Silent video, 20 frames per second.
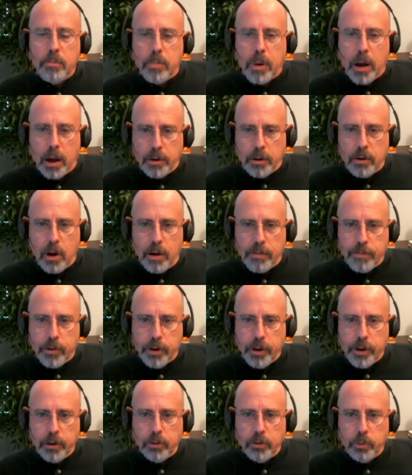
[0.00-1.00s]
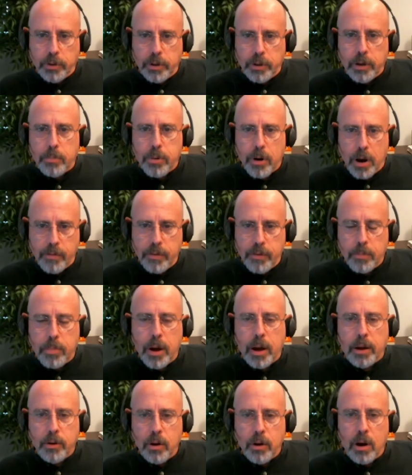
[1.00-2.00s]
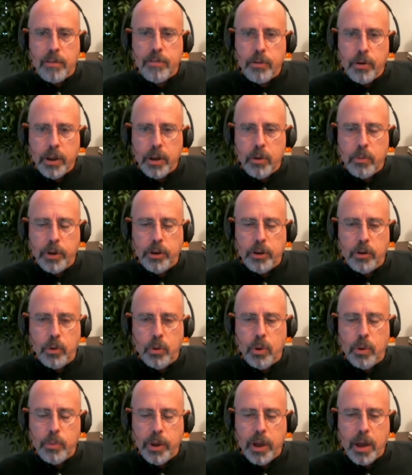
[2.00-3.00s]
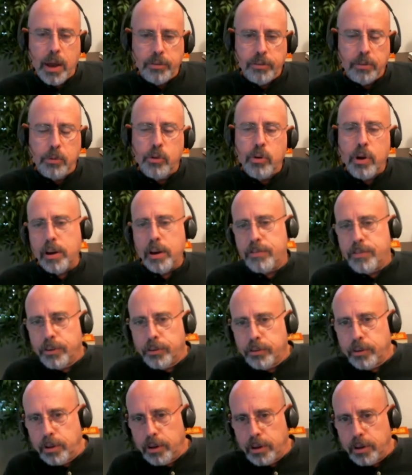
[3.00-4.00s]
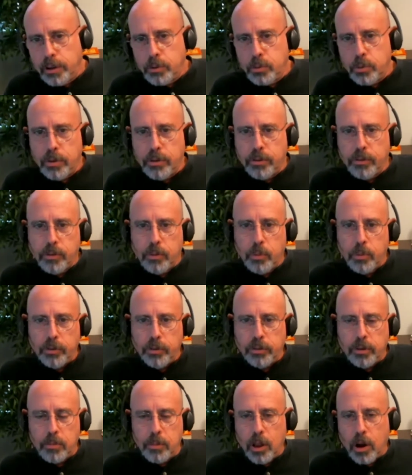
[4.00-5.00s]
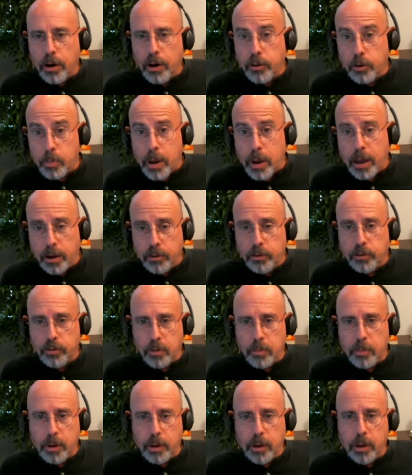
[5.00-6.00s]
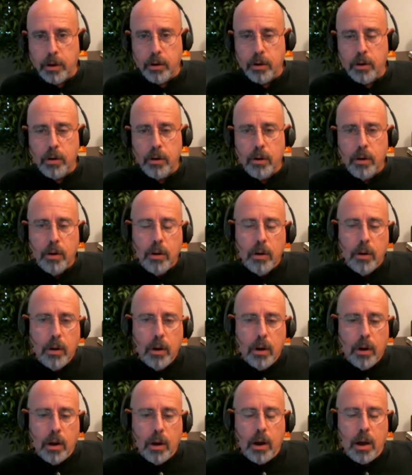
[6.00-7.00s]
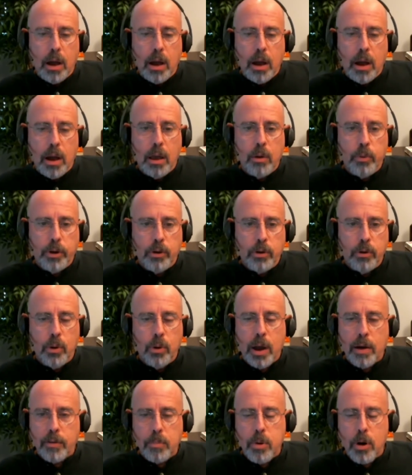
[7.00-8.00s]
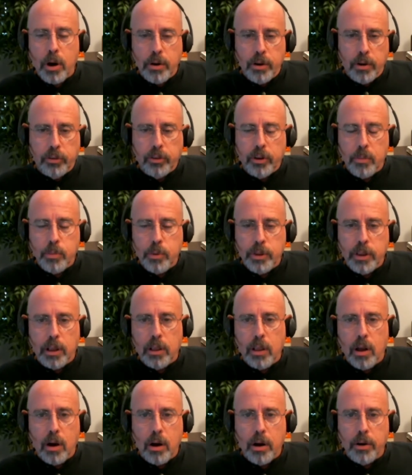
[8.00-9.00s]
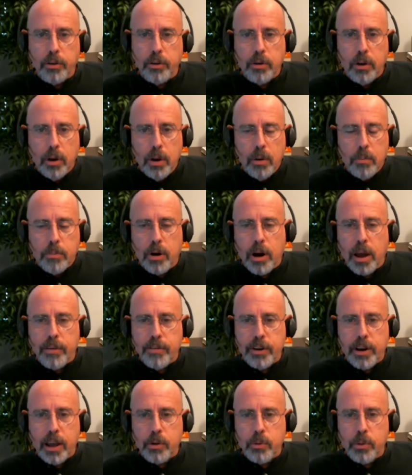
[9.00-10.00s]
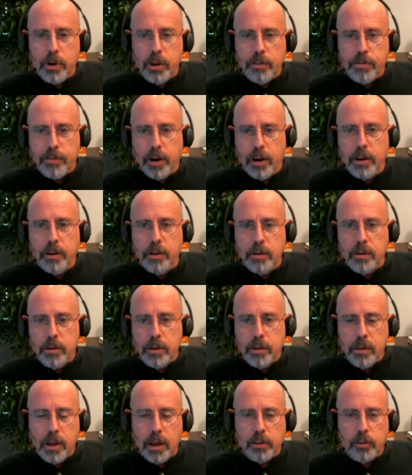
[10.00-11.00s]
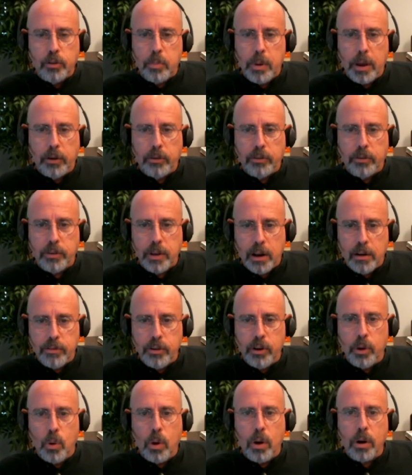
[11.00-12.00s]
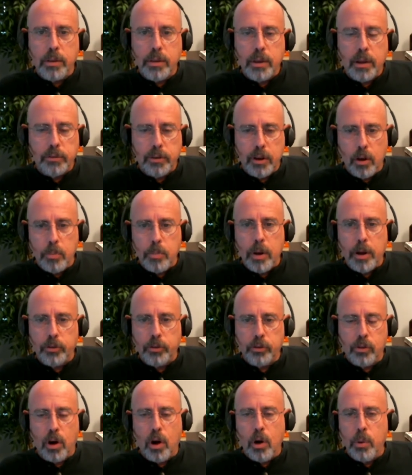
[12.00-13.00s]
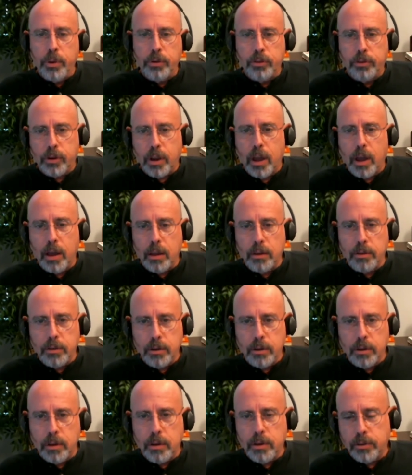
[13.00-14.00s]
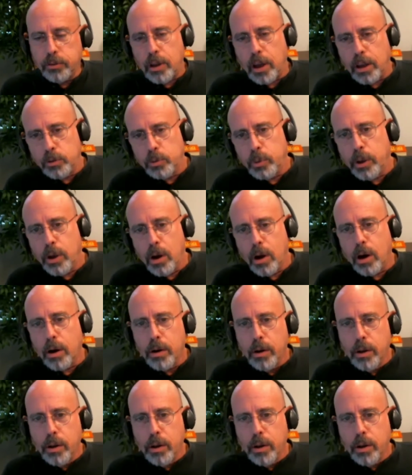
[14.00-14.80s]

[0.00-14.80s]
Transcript: bond offerings. We did a private bond offering. We have some credit facilities with some large banks from here, and we do have a partnership with a large private equity fund that's based out of New York that's helped us grow and scale to the size we are.